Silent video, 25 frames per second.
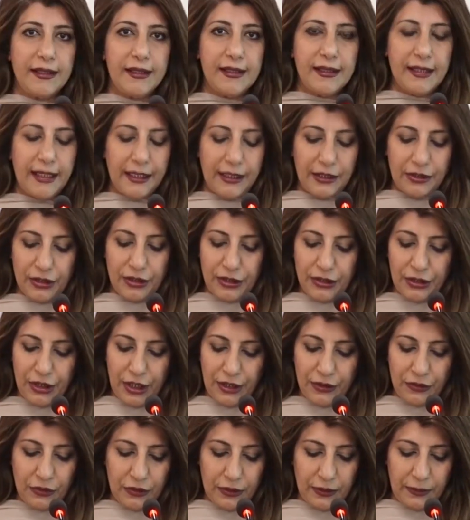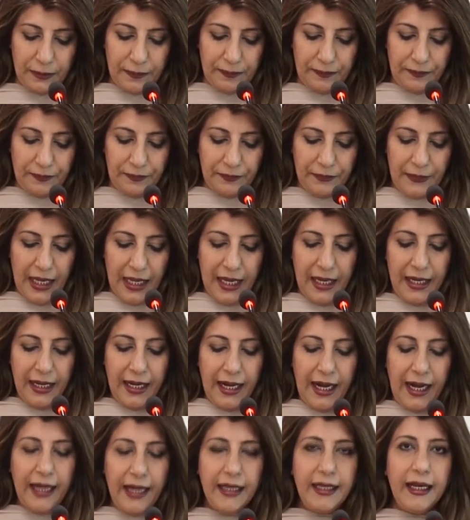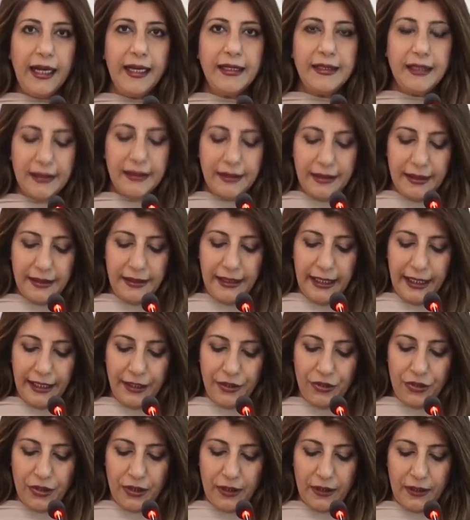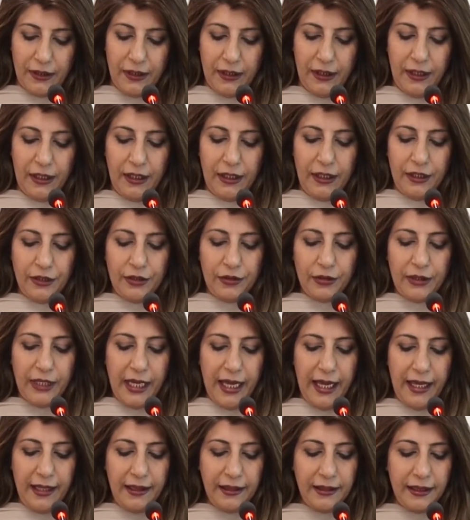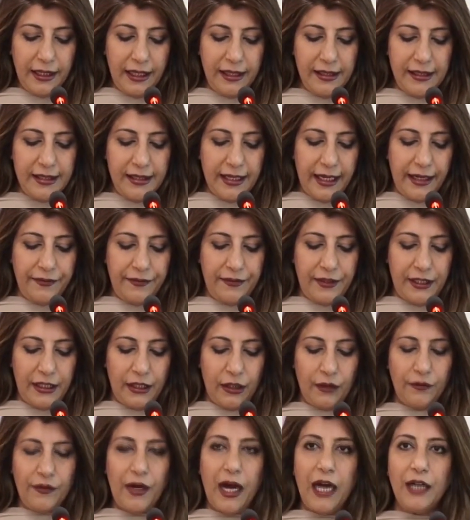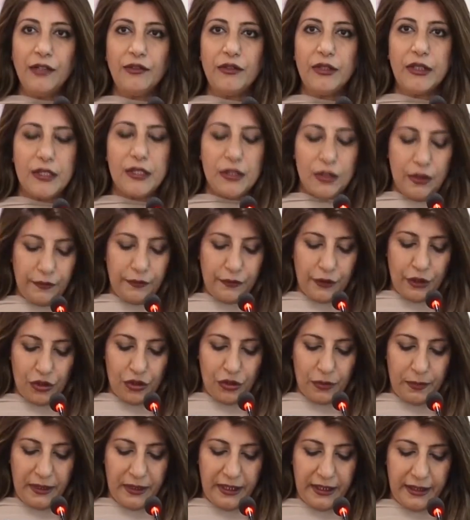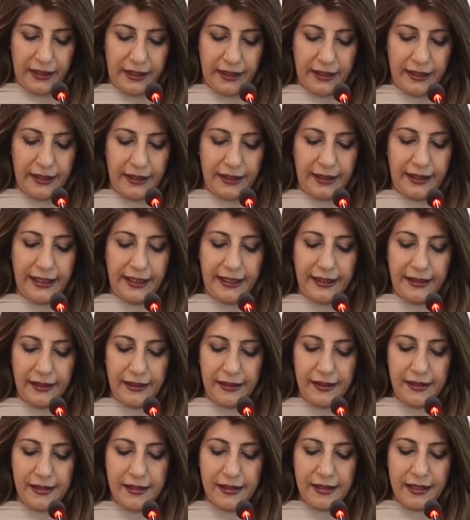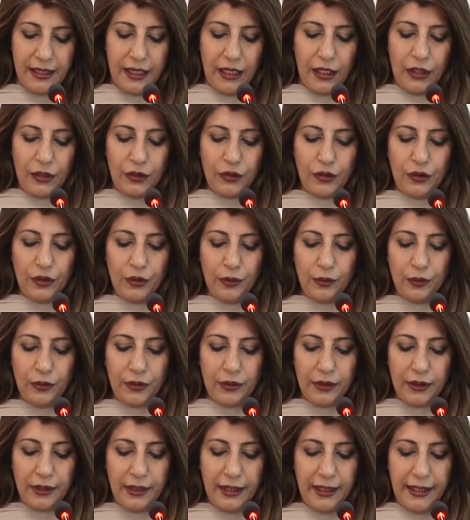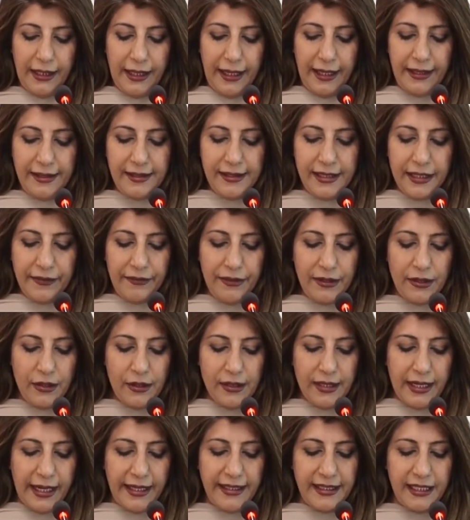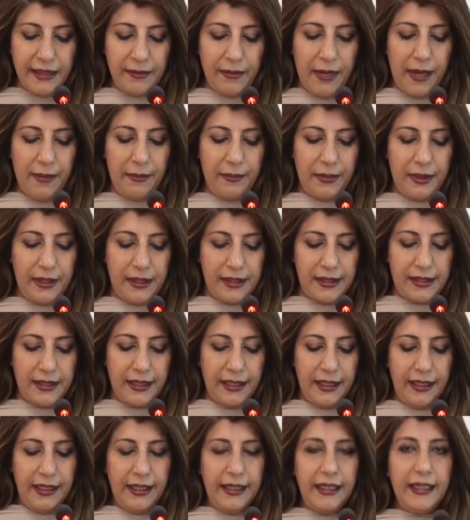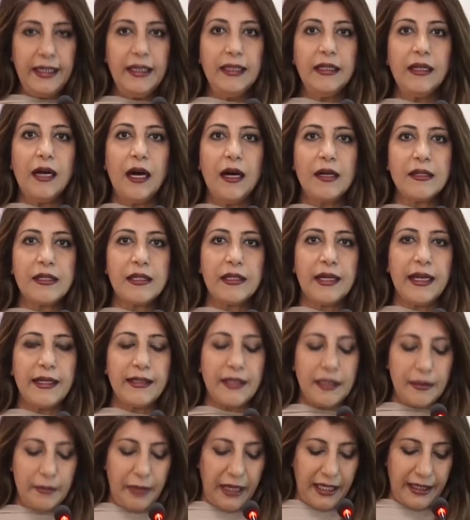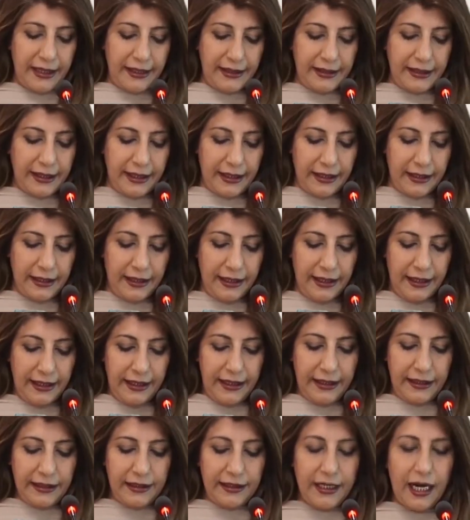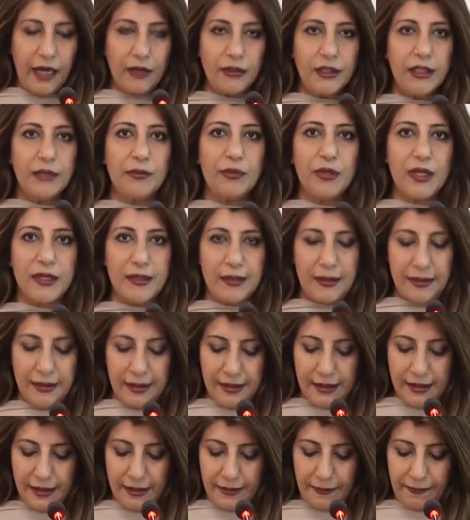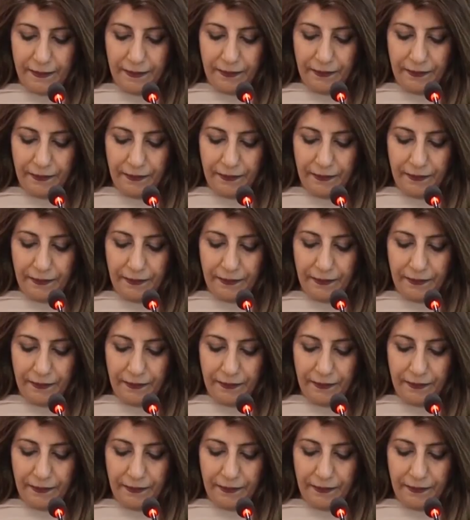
Secretary General, highlighted the danger to the health and safety of hundreds of Kashmiri leaders, youth, and civil society members incarcerated by India in crowded prisons,